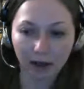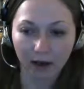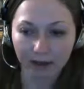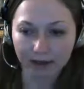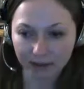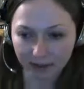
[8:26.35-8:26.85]

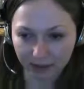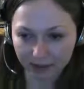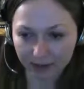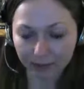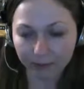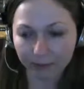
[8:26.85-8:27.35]
1,
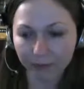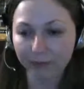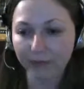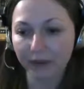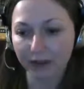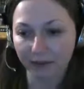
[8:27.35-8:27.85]
2,
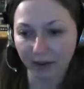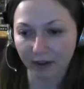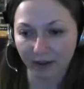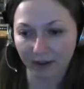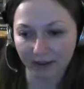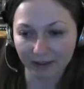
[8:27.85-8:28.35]

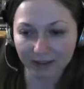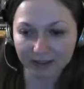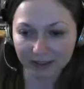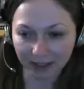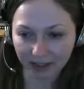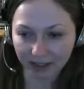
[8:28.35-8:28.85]

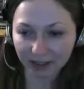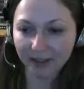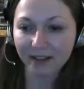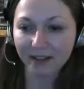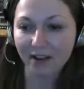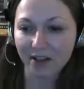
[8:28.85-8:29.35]
3,
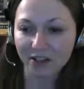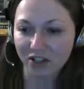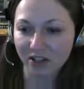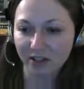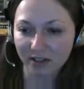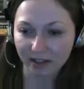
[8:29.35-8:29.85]

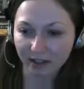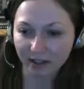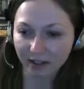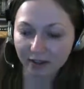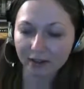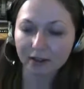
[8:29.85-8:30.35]

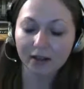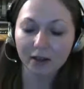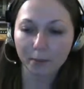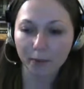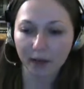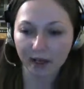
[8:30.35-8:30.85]
4,
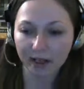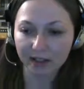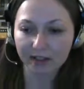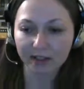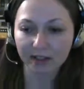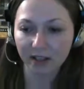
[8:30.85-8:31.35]

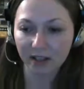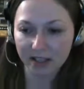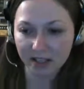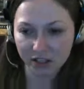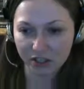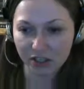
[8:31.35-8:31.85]
5,
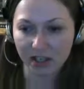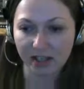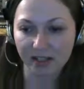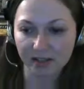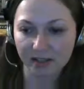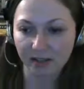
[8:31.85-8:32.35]

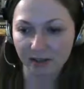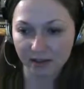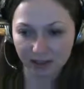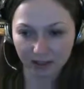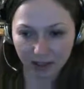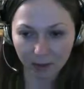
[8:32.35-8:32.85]
6,
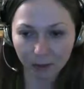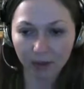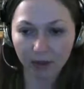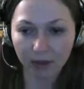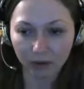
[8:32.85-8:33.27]
7,